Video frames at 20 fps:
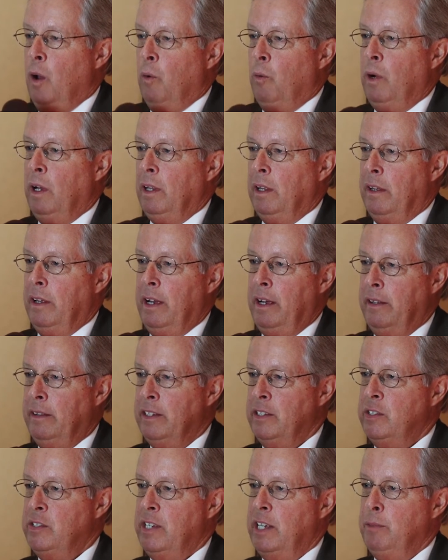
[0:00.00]
Well, uh,
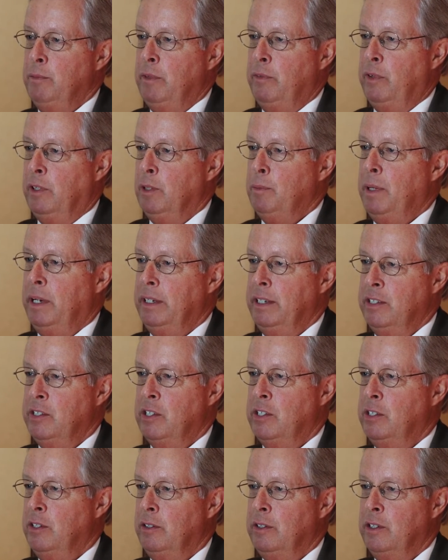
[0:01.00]
the Steadman Philippon
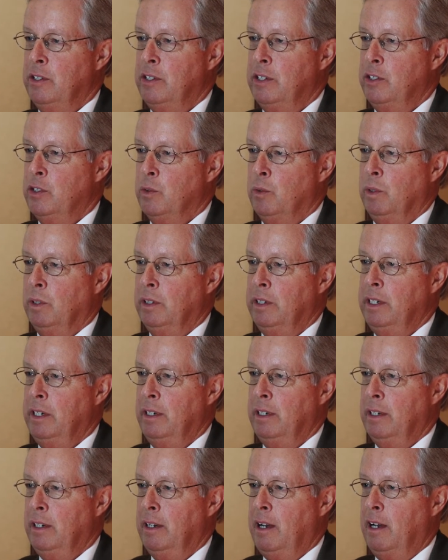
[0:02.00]
Institute is, is
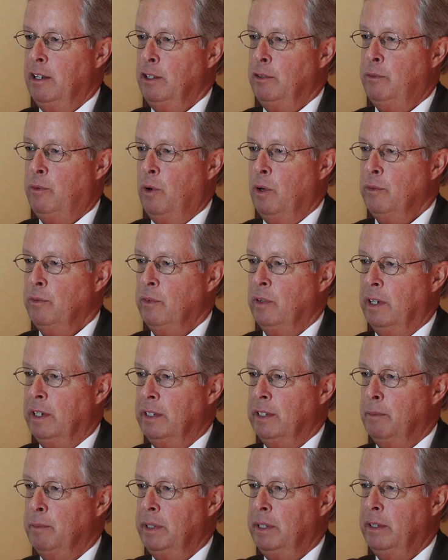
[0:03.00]
really uh, on the
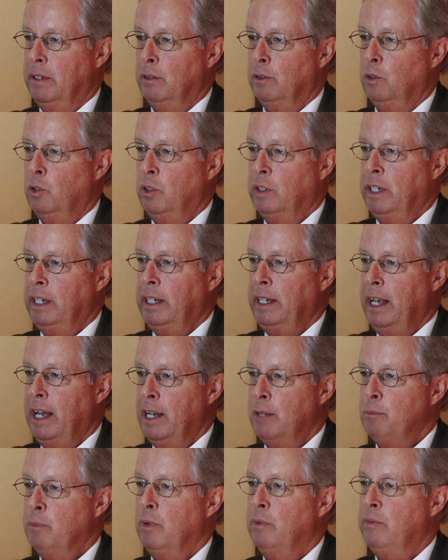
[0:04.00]
forefront. I mean, they're looking
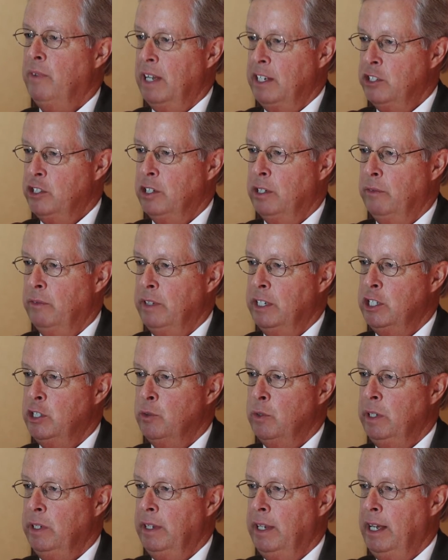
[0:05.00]
at prevention of
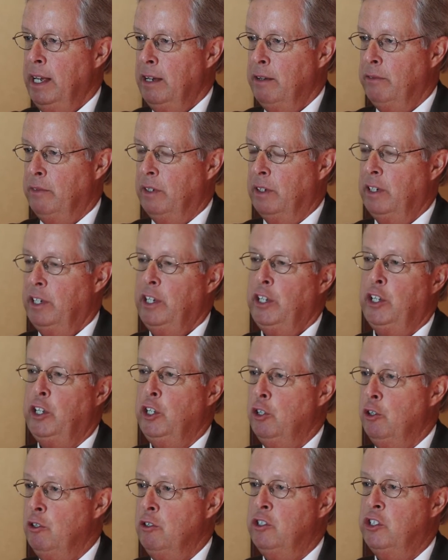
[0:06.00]
injury. They have a
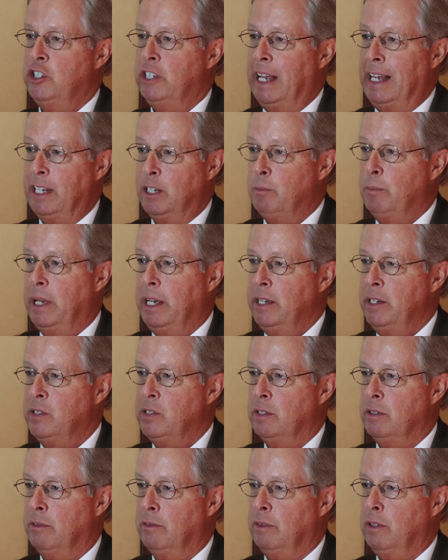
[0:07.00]
huge
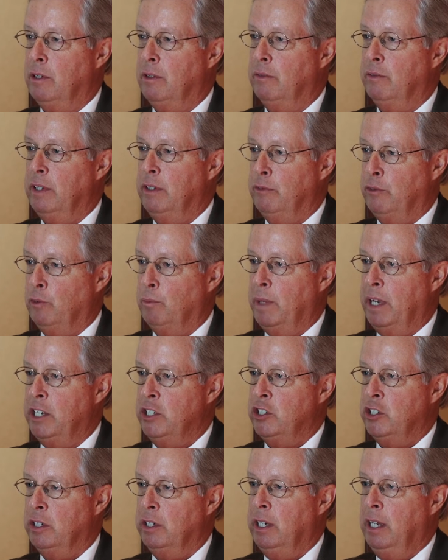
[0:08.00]
database of, of
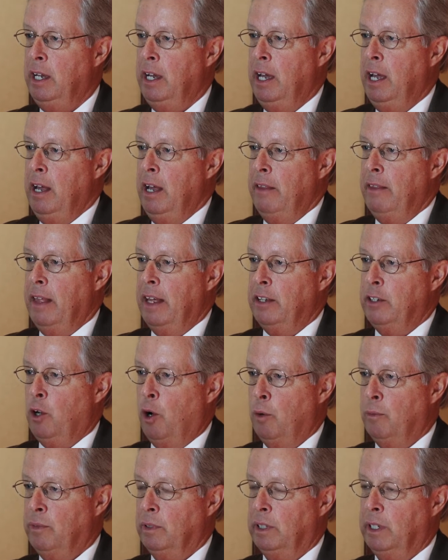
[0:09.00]
information that
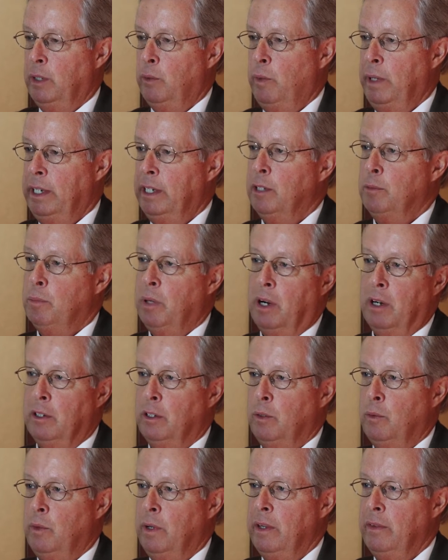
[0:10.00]
hopefully we can
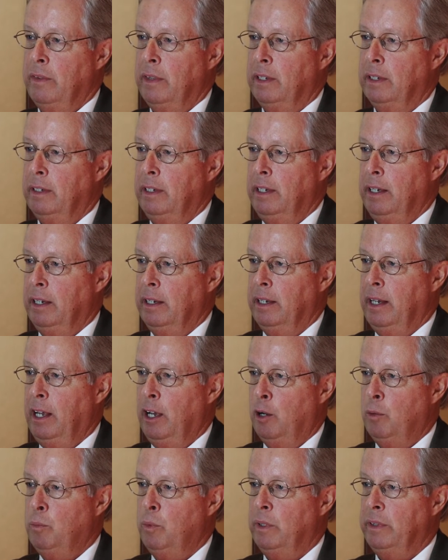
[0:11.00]
partner with and, and
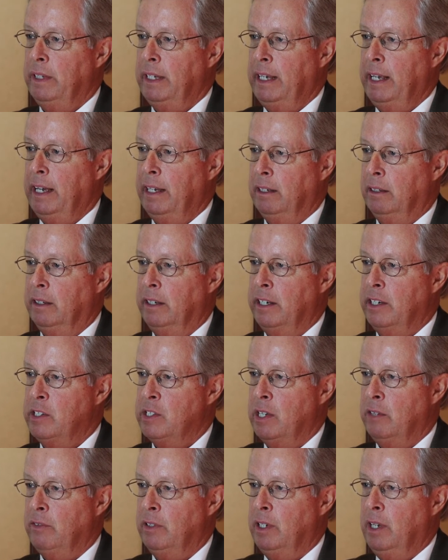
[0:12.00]
help with the
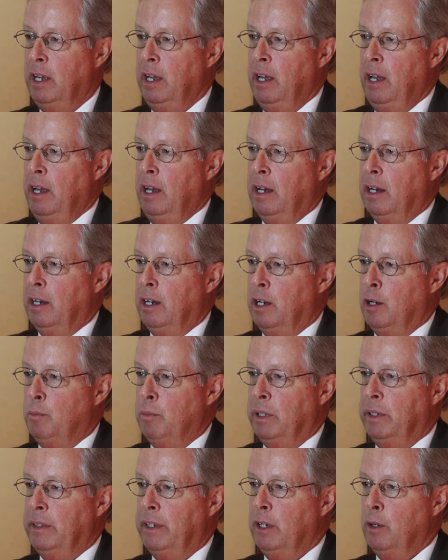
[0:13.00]
analytics of it. Uh,
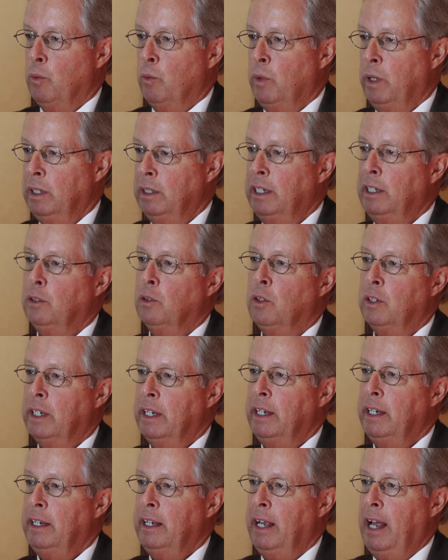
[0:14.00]
but they're really
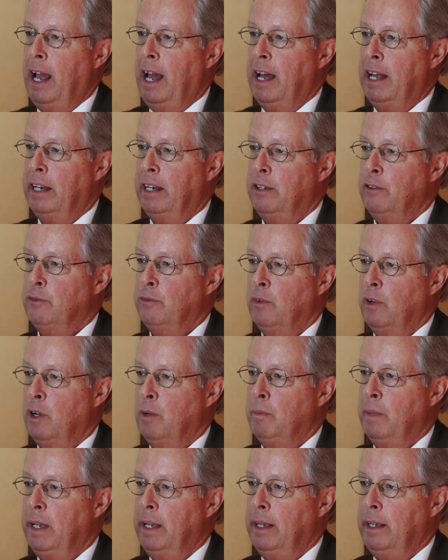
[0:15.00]
looking at it
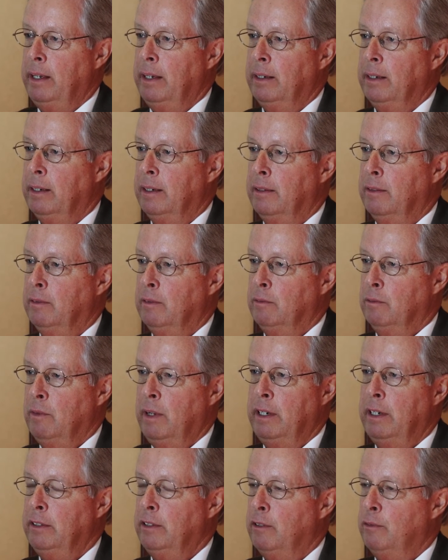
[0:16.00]
from a uh,
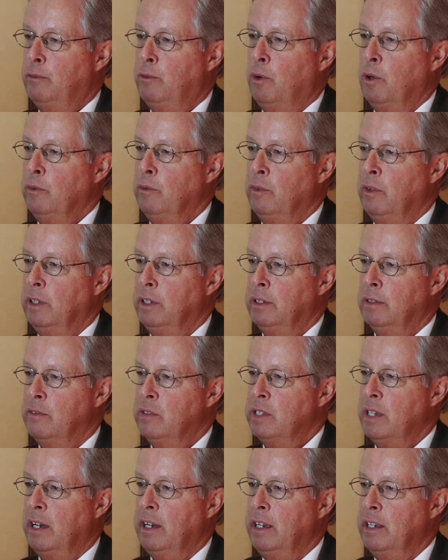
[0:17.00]
right at the forefront
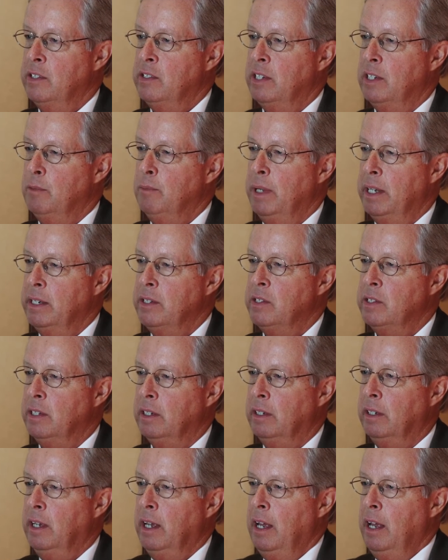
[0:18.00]
of science and
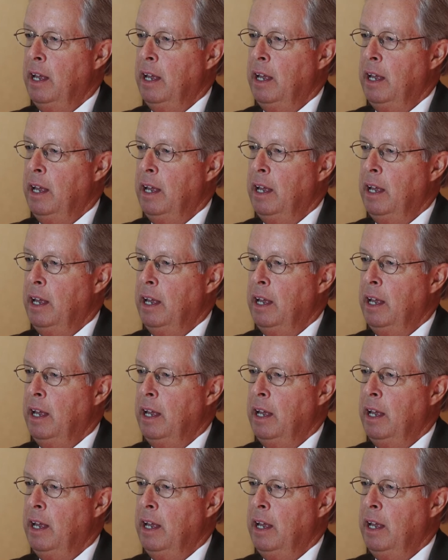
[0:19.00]
medicine